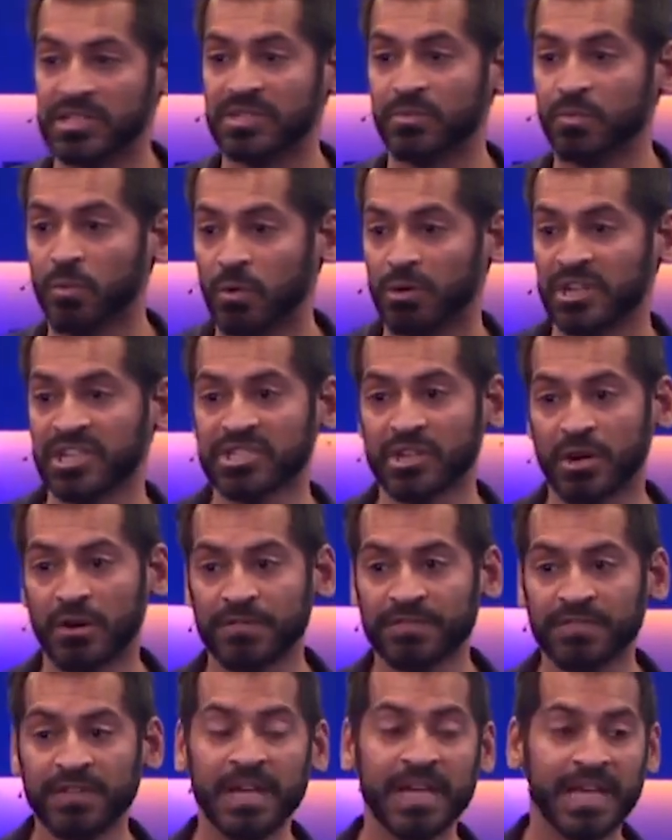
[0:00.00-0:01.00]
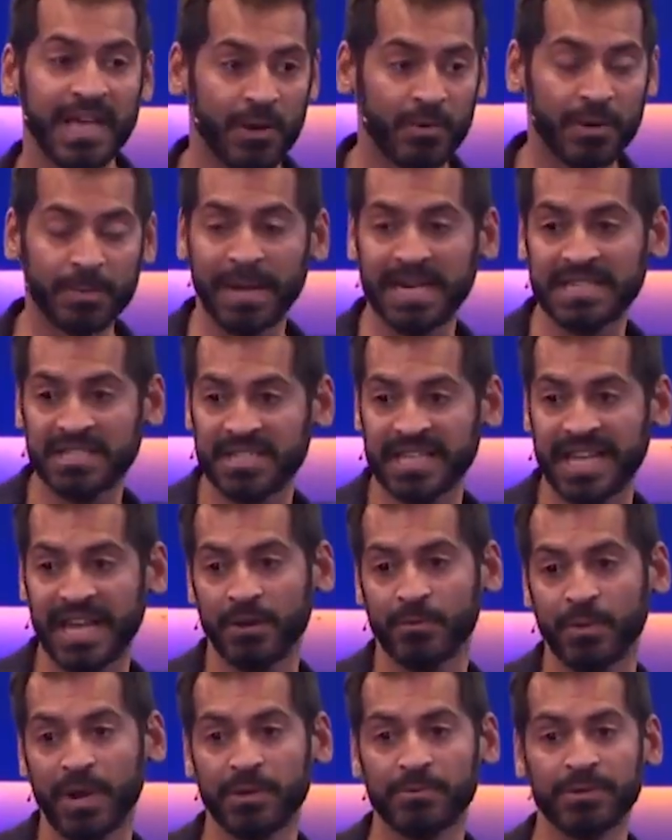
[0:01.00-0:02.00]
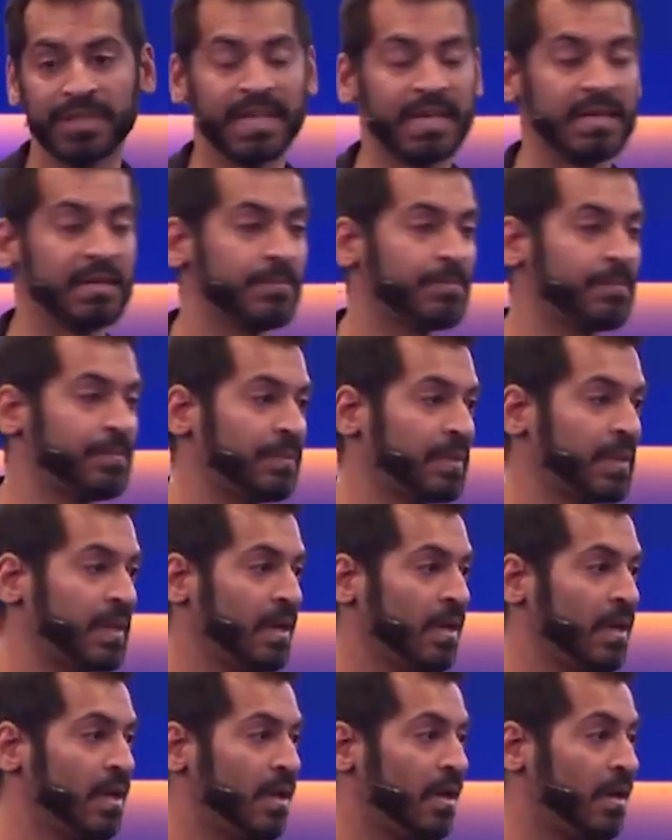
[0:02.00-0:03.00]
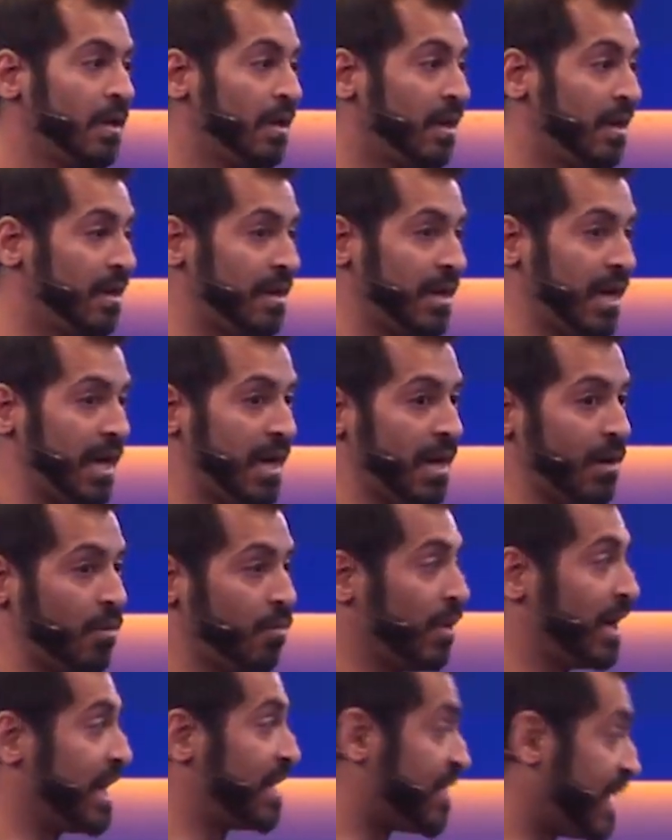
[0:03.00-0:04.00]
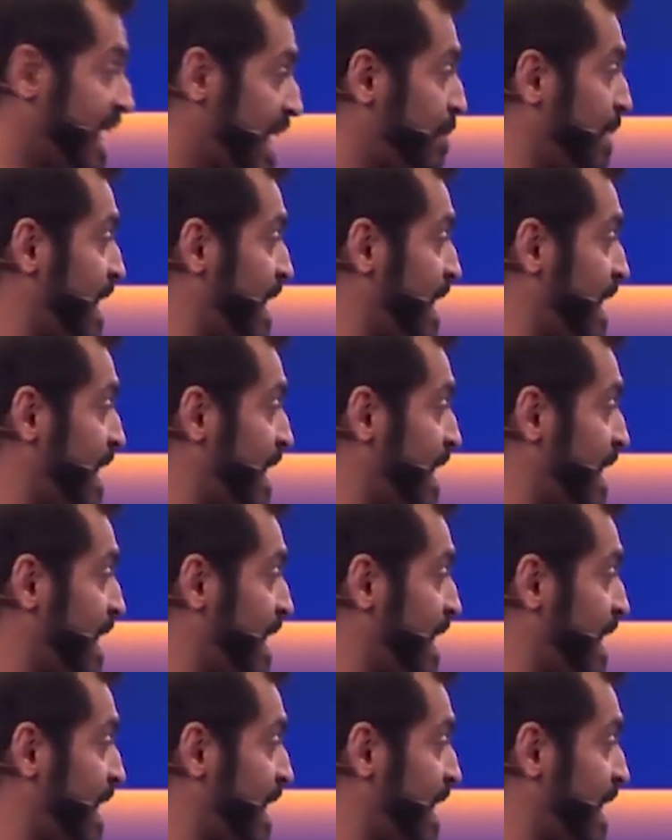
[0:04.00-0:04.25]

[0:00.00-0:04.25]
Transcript: us and warned us off, and we managed to get away with it. When I think